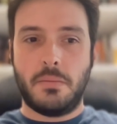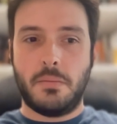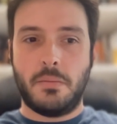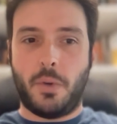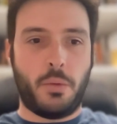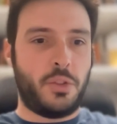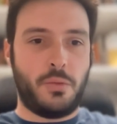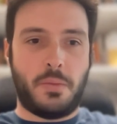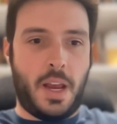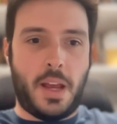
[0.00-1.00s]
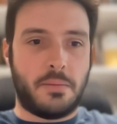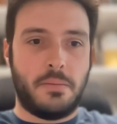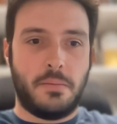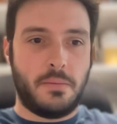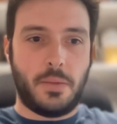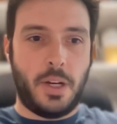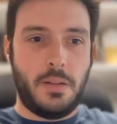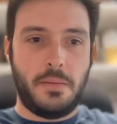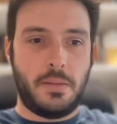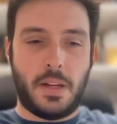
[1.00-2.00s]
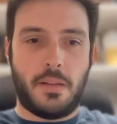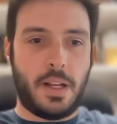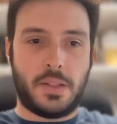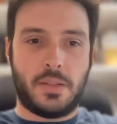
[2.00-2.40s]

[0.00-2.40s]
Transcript: with what you can, right? And that's